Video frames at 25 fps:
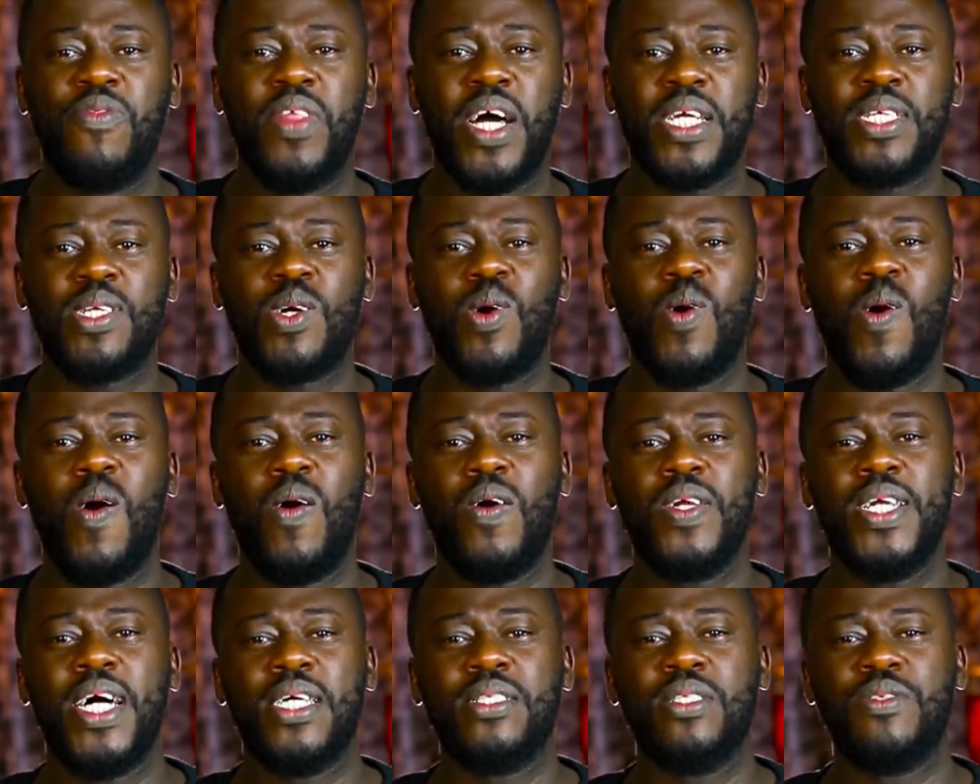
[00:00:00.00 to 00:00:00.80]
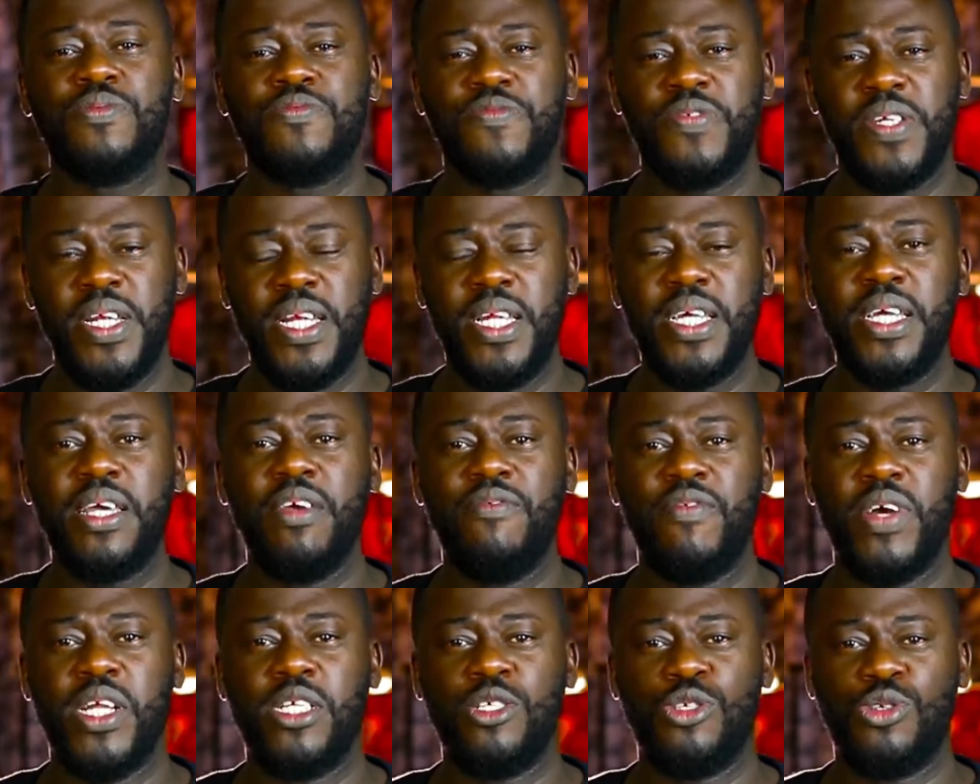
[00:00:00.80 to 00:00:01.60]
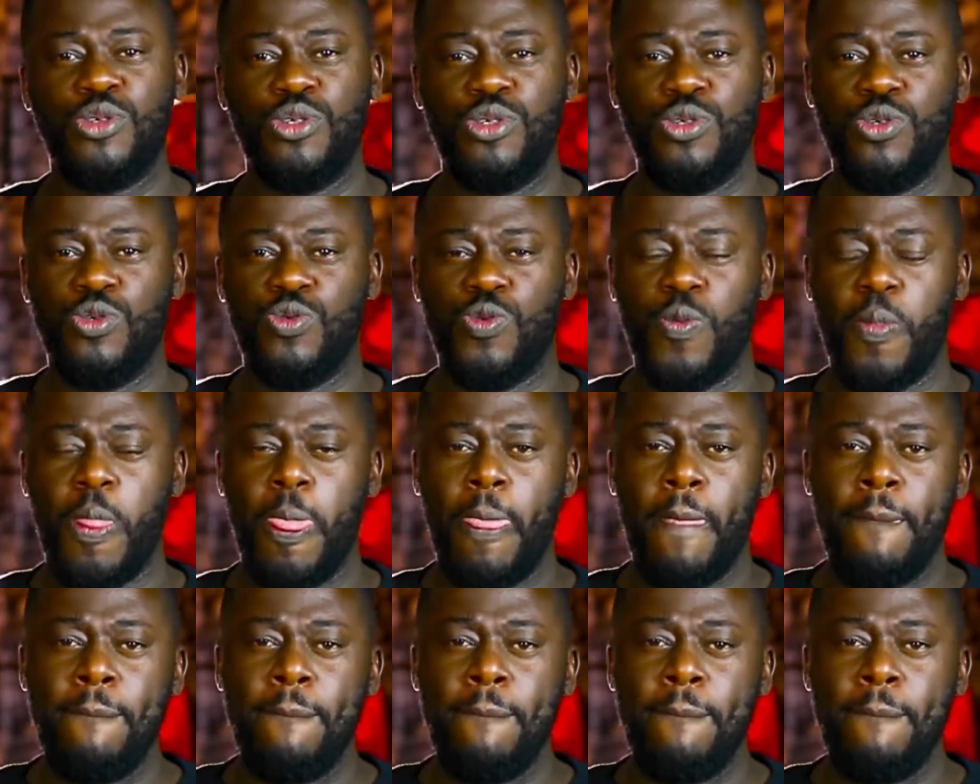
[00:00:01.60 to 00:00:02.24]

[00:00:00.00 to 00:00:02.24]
that God has freely given to you.